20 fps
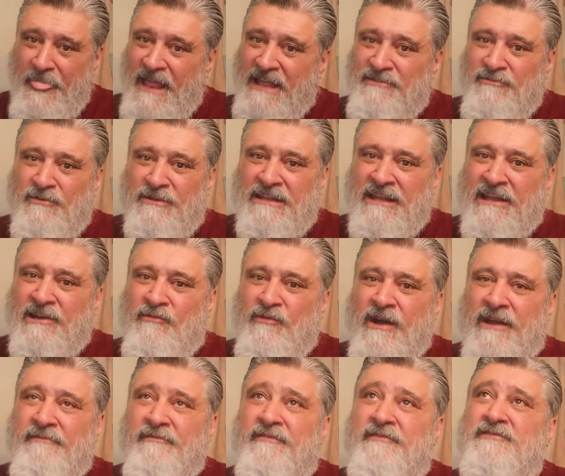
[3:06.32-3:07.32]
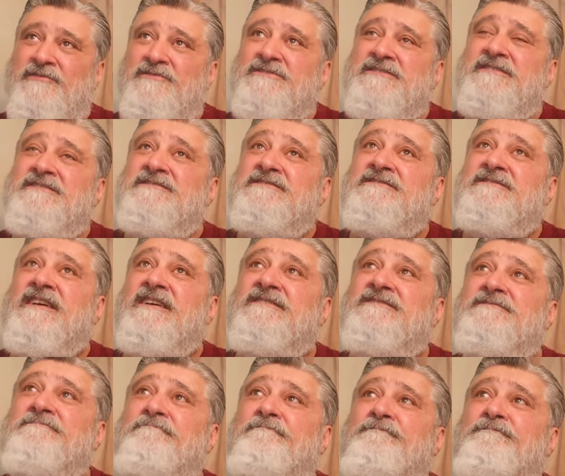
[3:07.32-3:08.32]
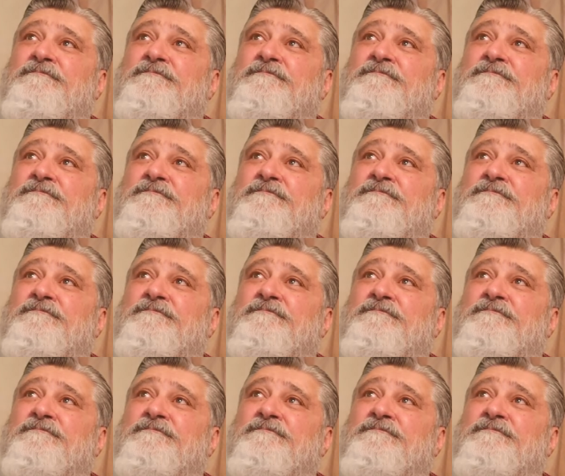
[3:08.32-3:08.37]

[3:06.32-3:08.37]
I do a lot of wine reviews. This is nice.